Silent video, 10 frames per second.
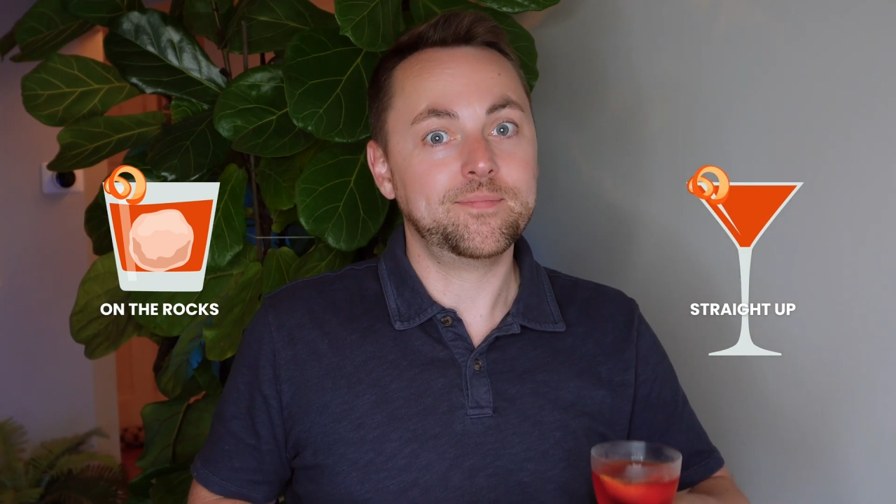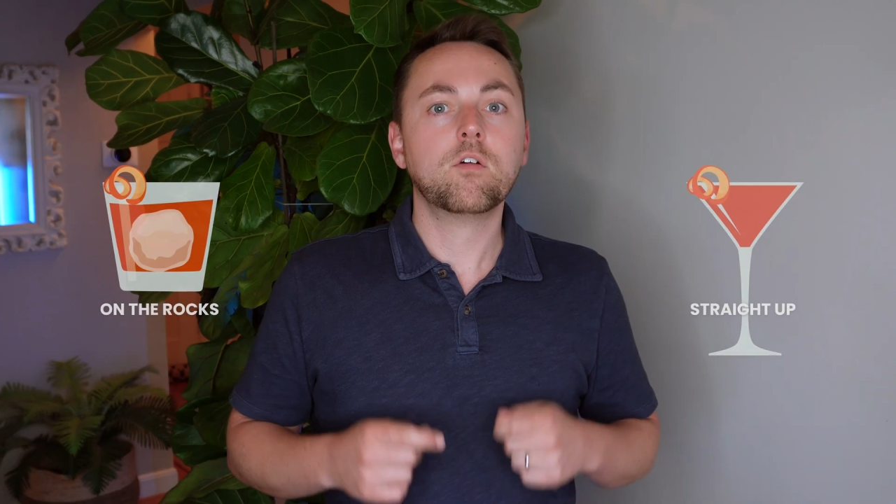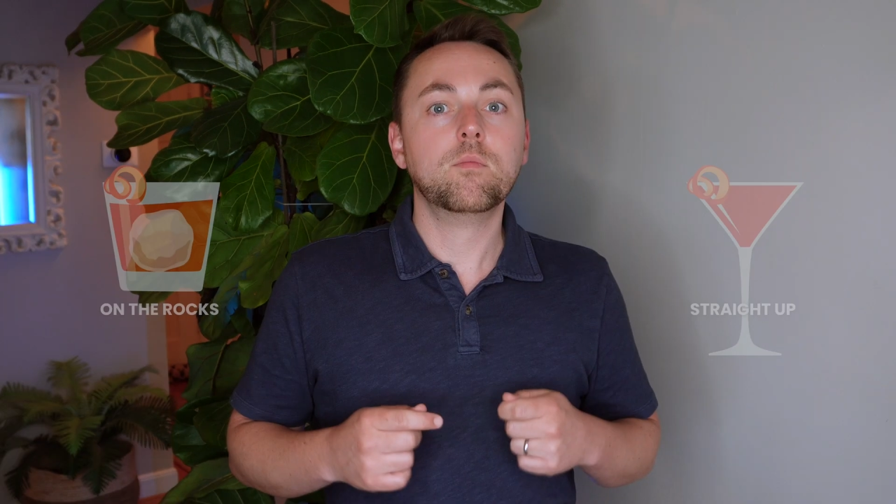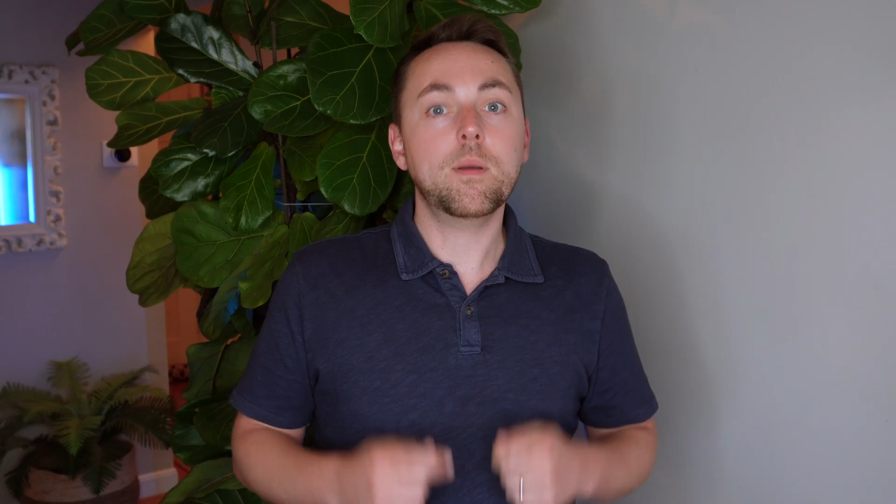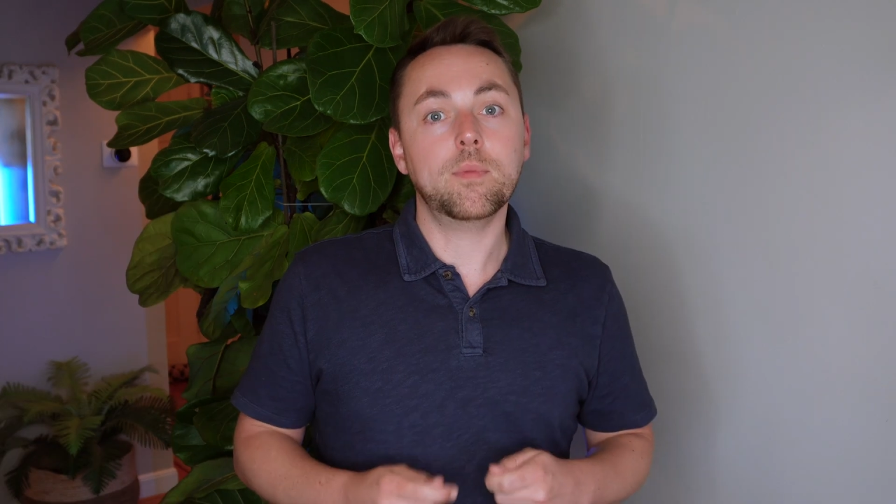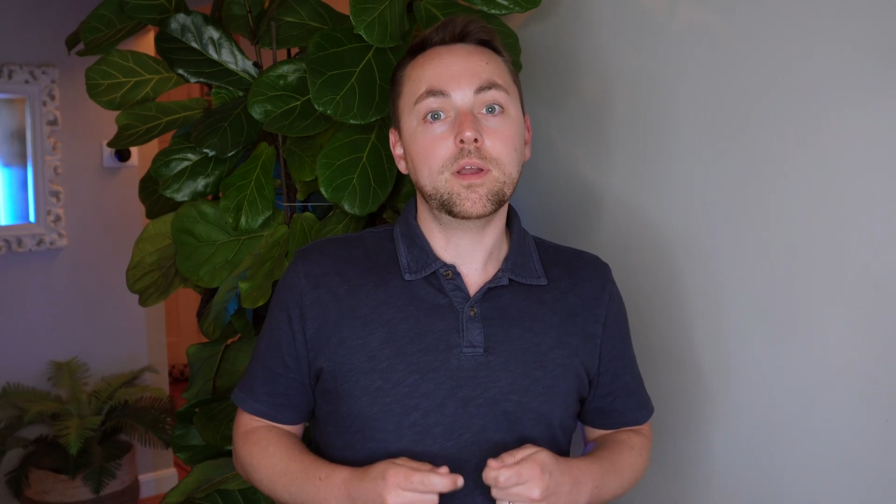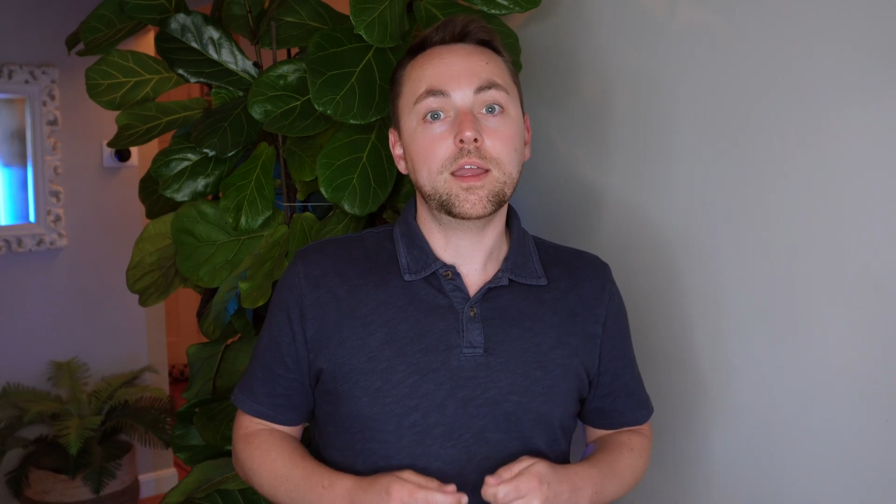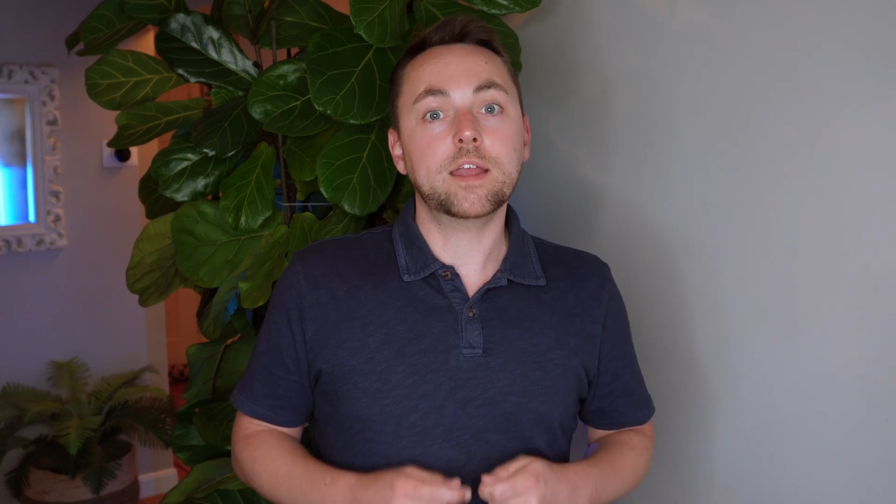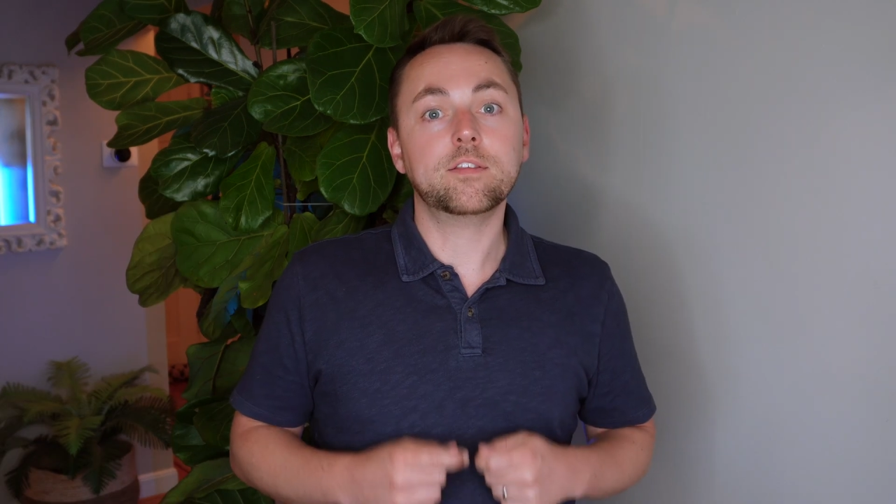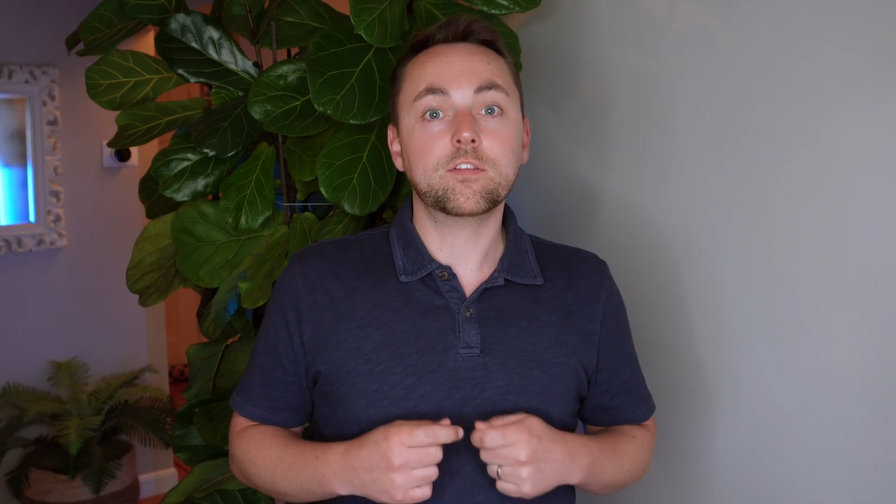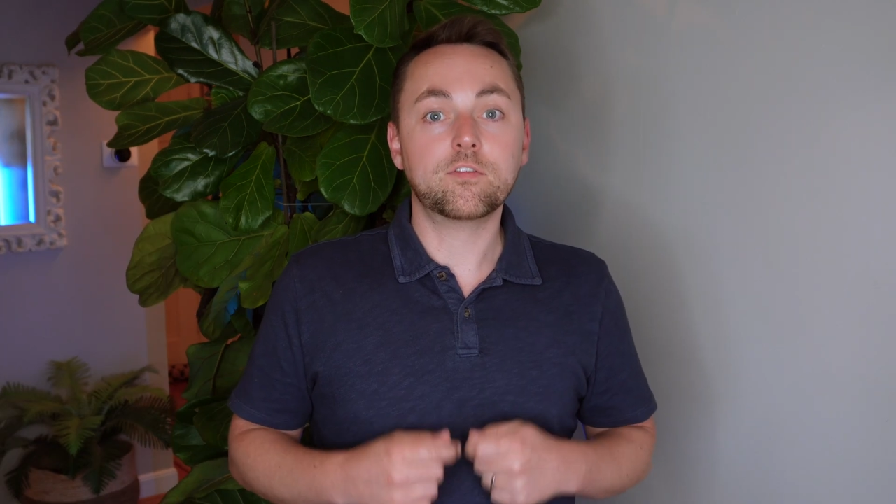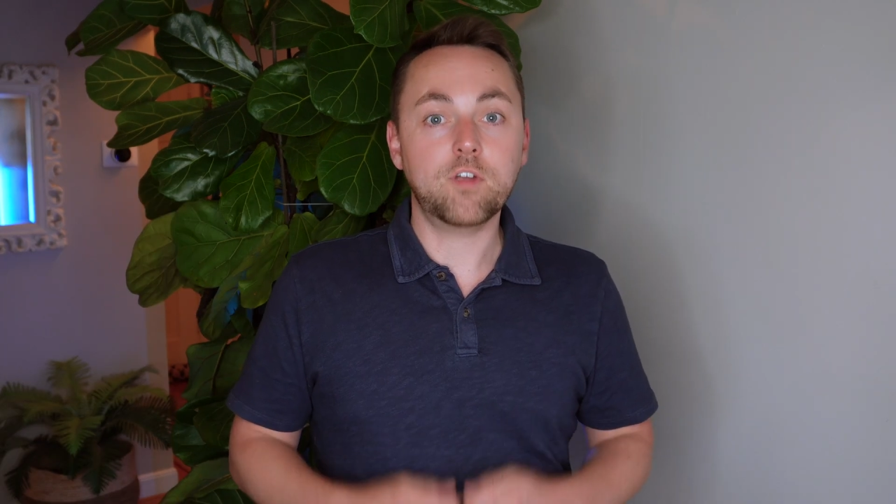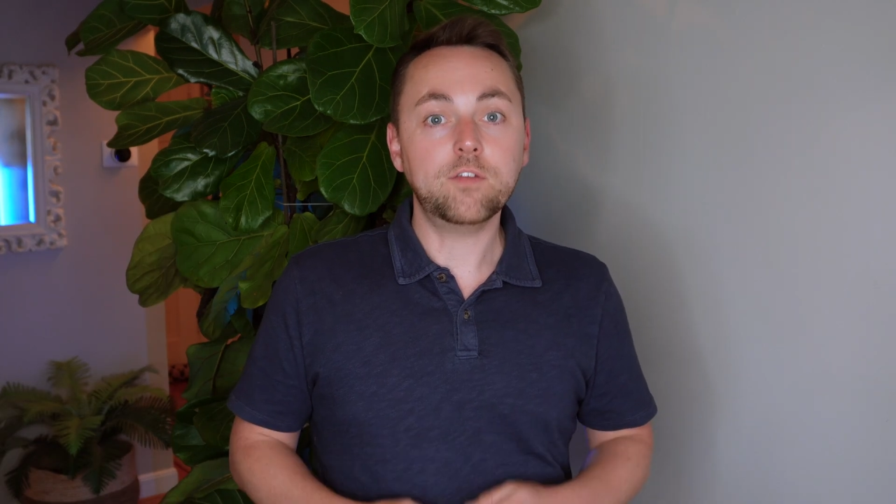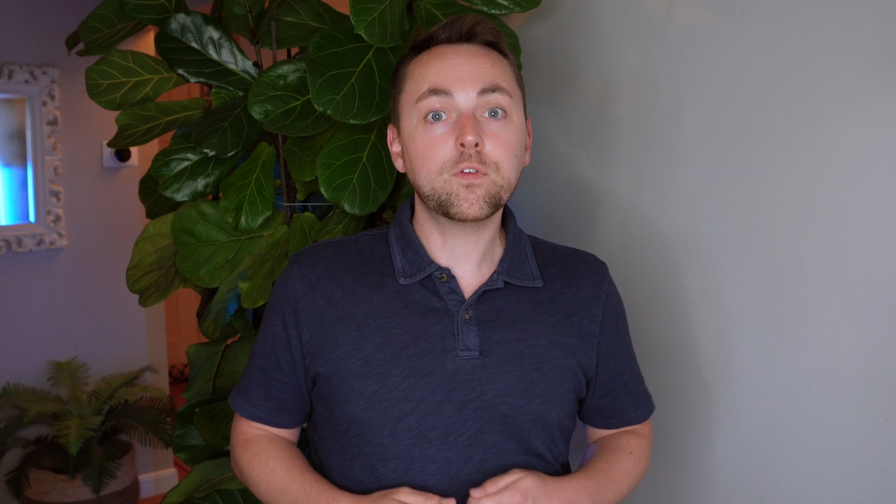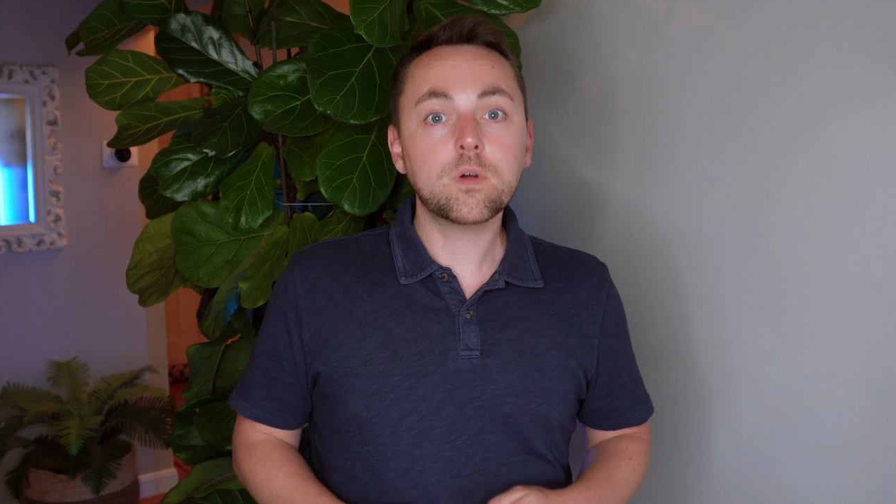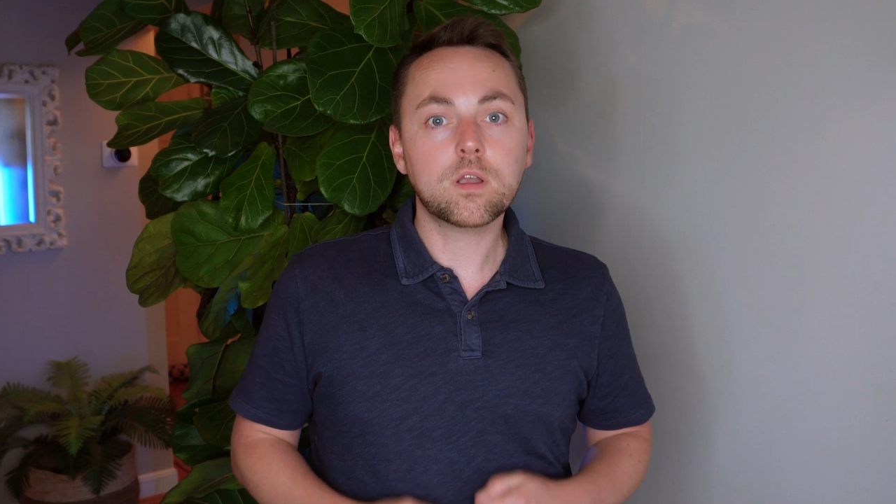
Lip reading: Remember, it's a straightforward